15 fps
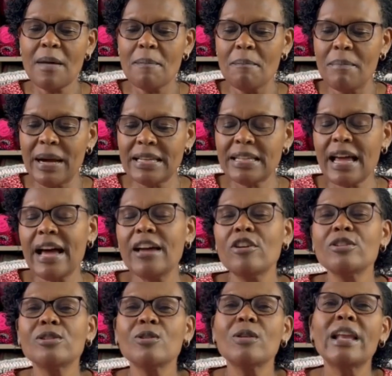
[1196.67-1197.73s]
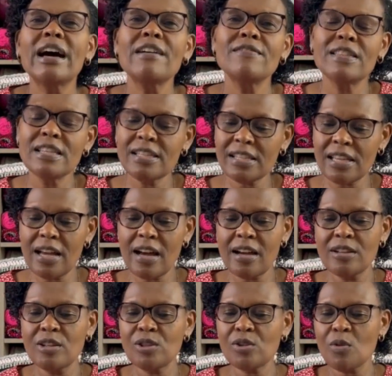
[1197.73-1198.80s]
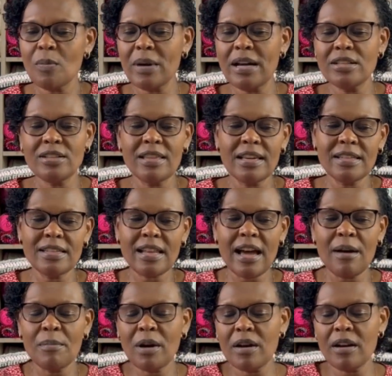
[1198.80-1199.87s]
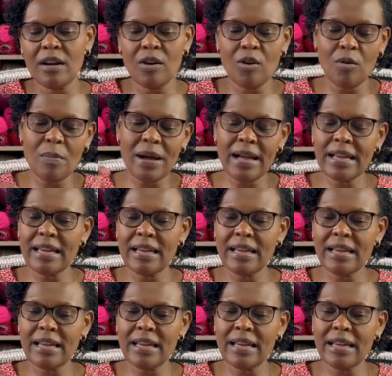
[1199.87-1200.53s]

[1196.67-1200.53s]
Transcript: But I also love this yarn so much that I'm gonna go back